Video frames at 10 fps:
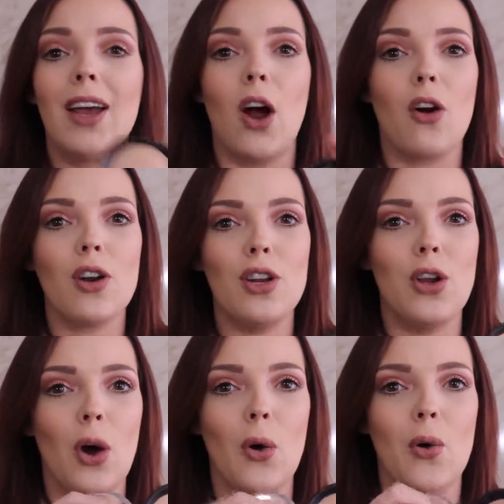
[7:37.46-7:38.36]
I already
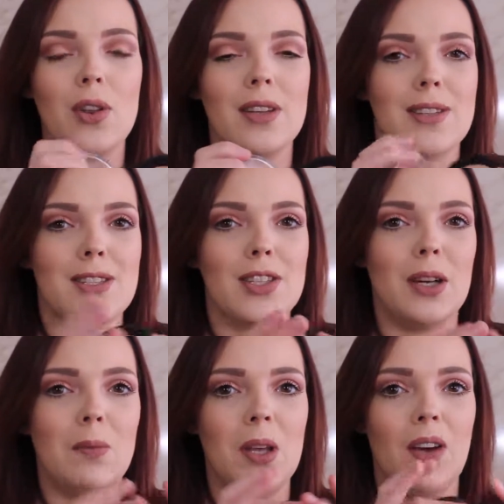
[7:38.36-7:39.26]
know that this is
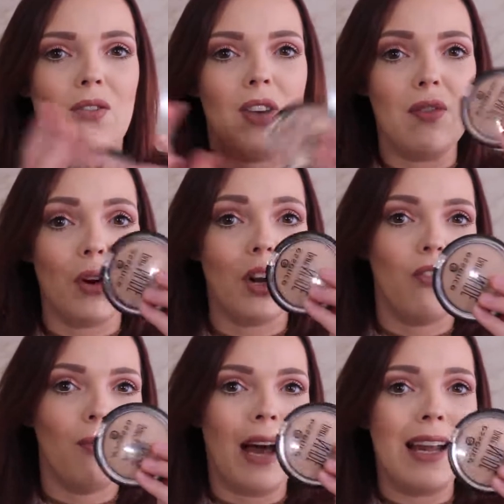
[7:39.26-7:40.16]
going to be a favorite
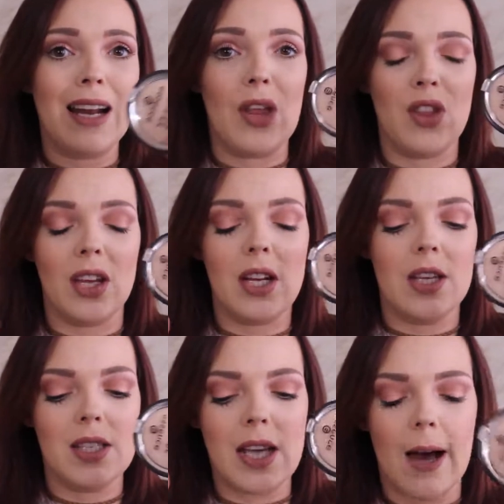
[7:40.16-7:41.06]
of mine I think
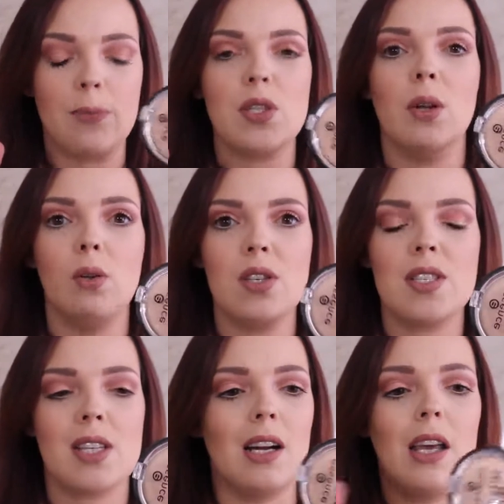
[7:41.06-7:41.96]
it is absolutely
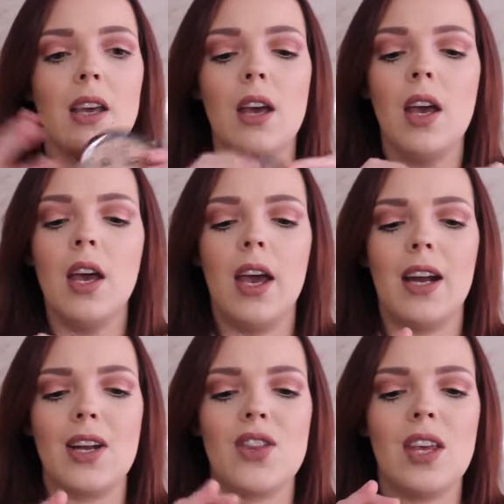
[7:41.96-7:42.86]
stunning
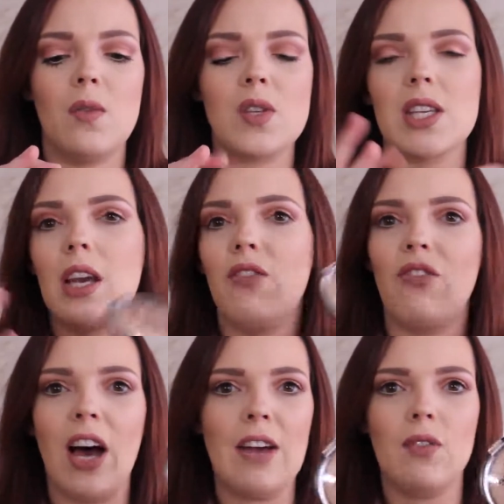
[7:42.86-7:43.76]
and I think it was like
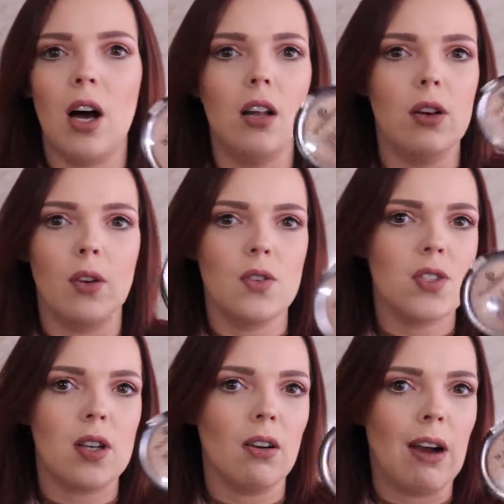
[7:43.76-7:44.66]
five
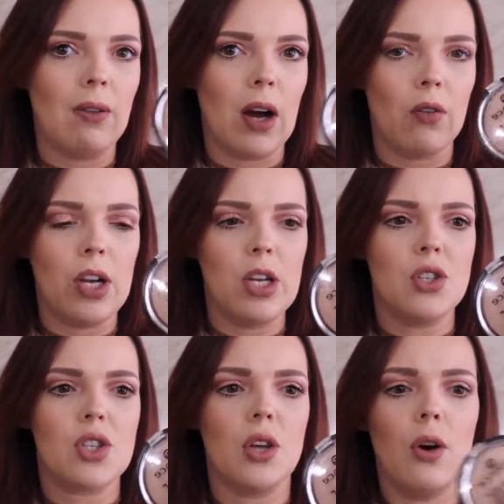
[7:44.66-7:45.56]
dollars around that
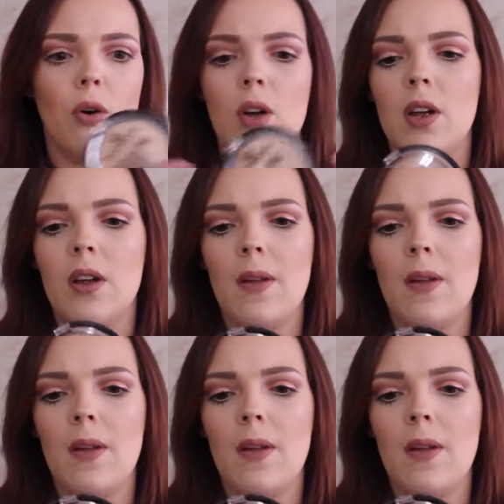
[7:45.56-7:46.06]
range so